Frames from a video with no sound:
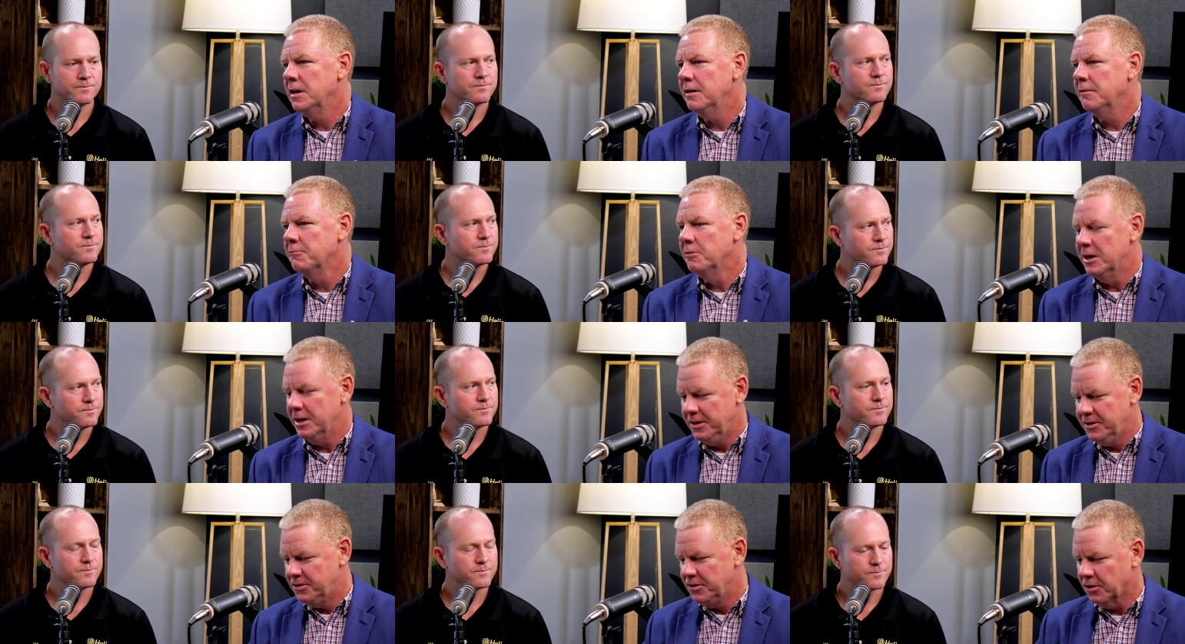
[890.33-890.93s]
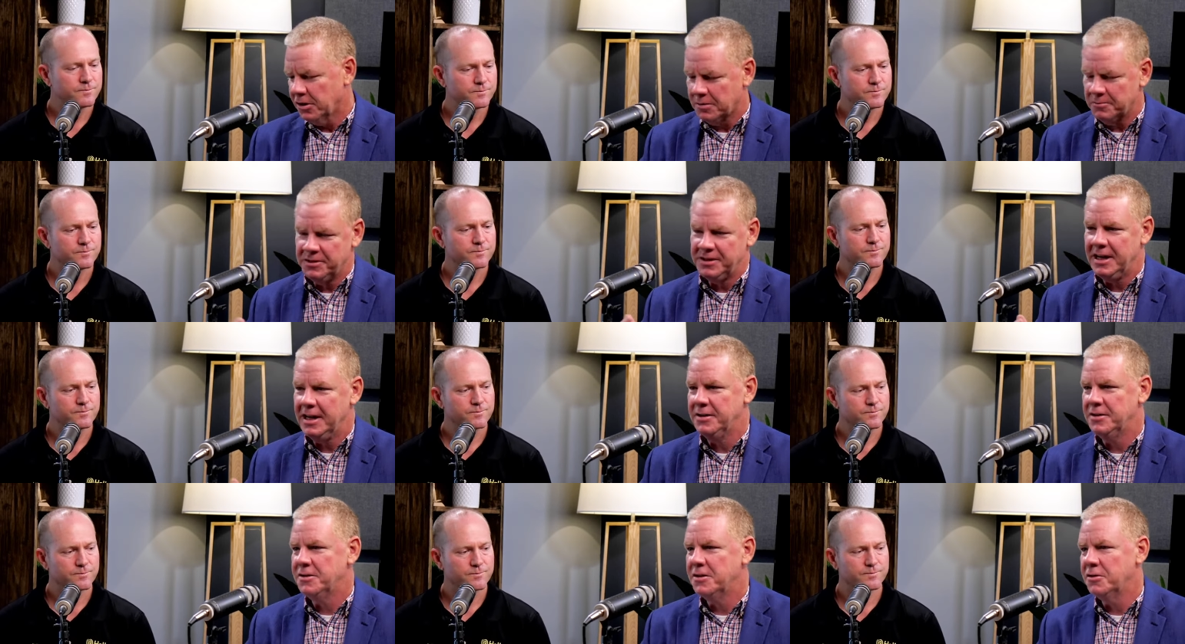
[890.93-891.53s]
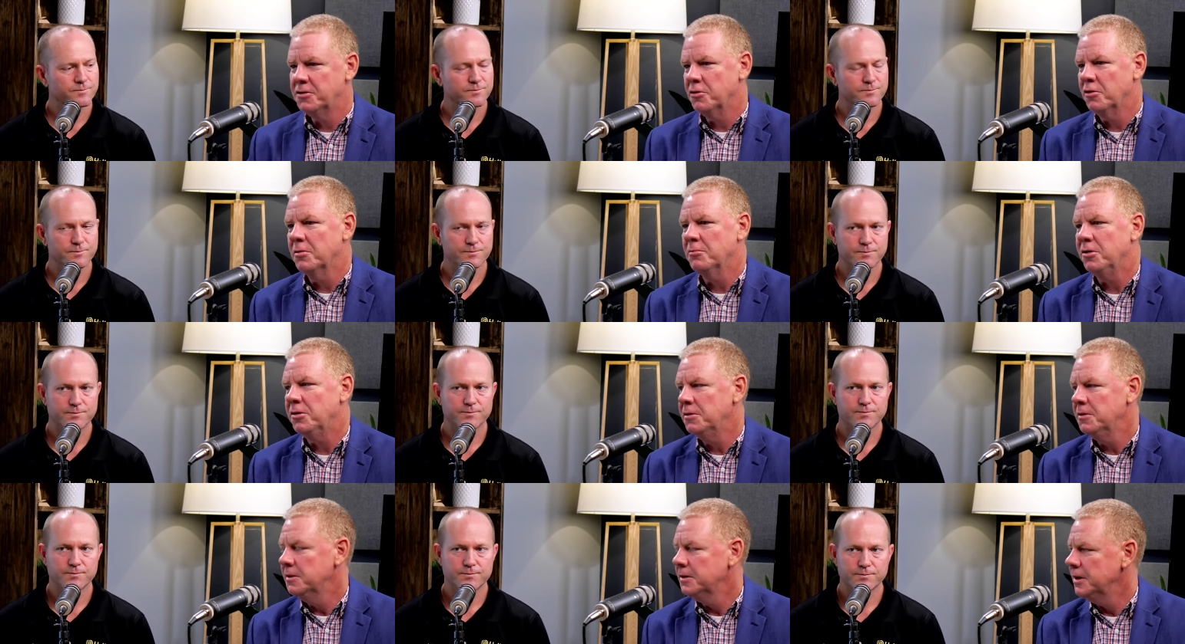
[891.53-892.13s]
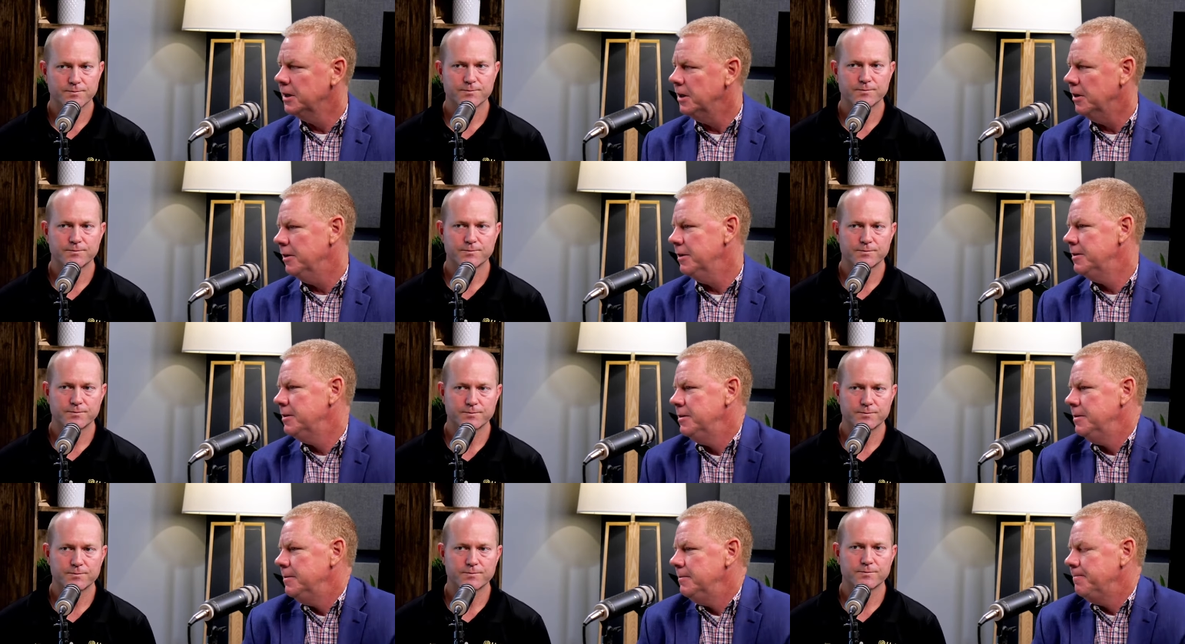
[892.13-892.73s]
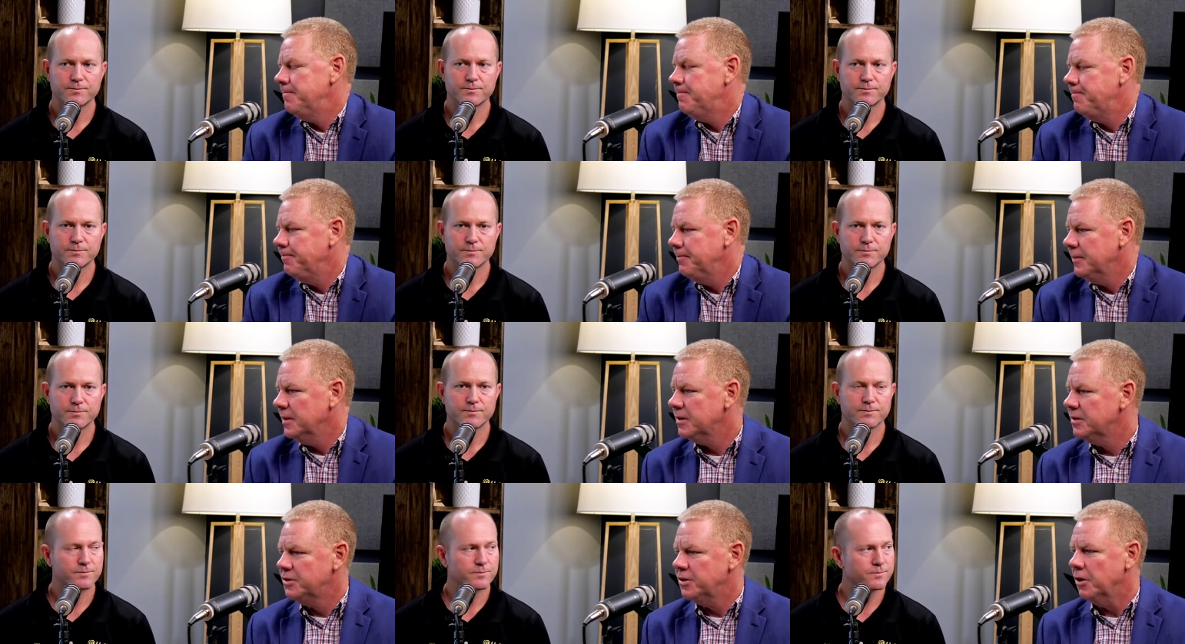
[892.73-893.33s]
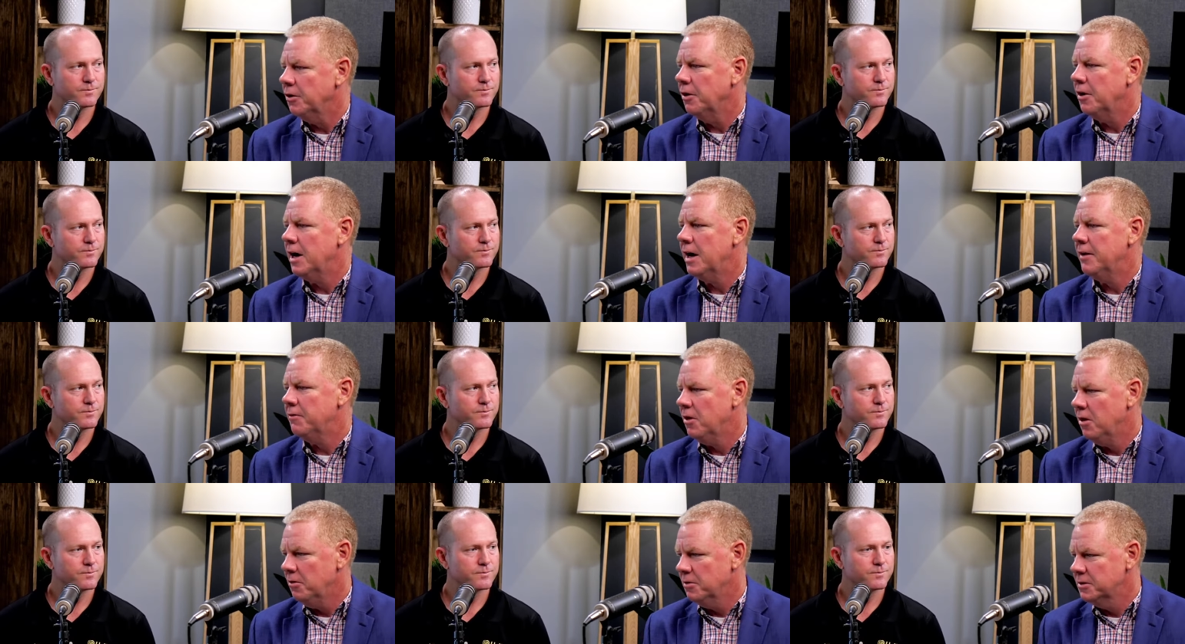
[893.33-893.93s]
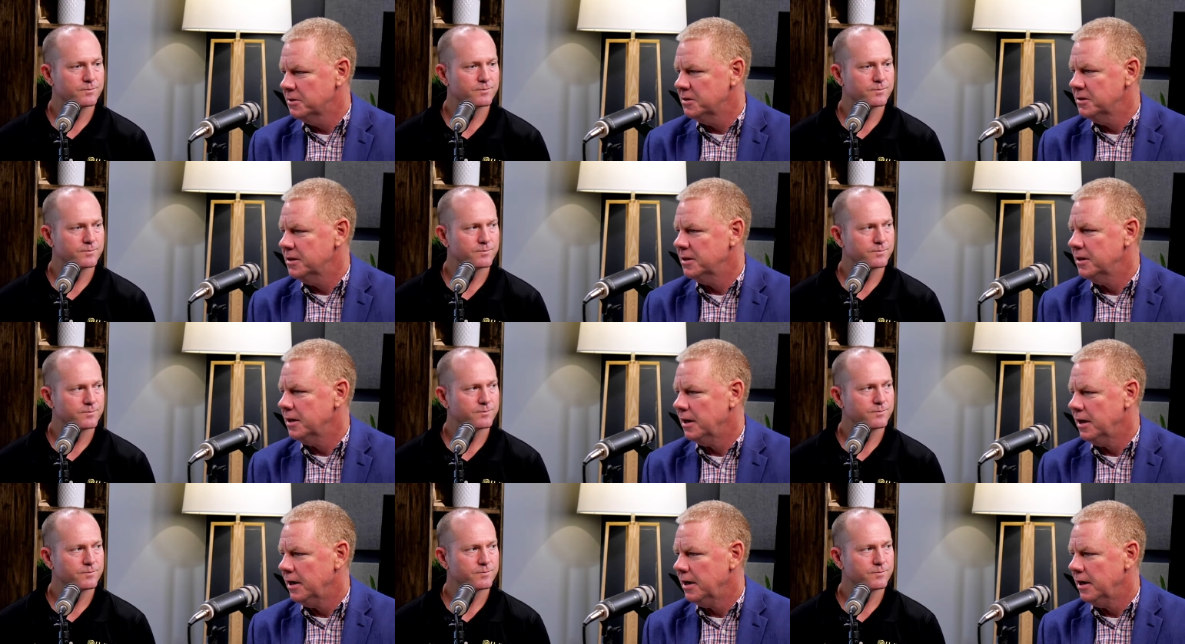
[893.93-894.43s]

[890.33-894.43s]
Speaker 1: when circumstances are normal. You know, it's so I've always.